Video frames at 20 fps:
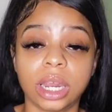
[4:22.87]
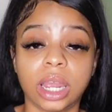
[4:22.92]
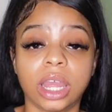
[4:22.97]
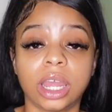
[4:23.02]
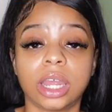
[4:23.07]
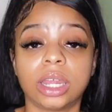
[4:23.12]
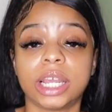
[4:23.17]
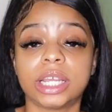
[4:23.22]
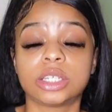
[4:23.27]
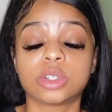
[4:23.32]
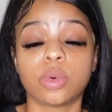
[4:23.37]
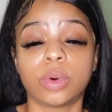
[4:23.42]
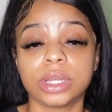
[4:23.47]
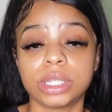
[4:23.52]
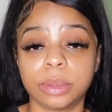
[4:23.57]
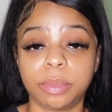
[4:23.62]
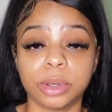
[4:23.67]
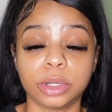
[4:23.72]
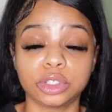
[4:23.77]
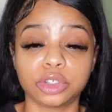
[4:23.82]
and it's going
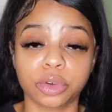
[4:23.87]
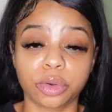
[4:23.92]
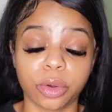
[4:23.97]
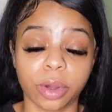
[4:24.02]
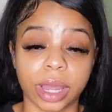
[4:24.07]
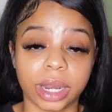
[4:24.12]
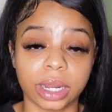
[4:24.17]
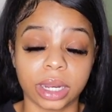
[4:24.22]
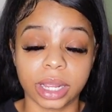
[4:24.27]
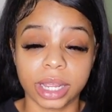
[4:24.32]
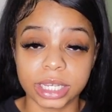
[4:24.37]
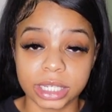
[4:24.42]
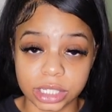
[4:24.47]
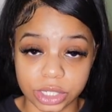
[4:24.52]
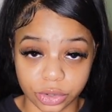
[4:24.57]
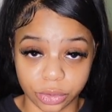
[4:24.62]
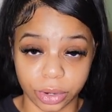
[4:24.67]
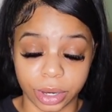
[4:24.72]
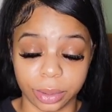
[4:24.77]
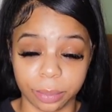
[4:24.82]
to build your credit
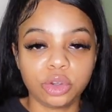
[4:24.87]
history.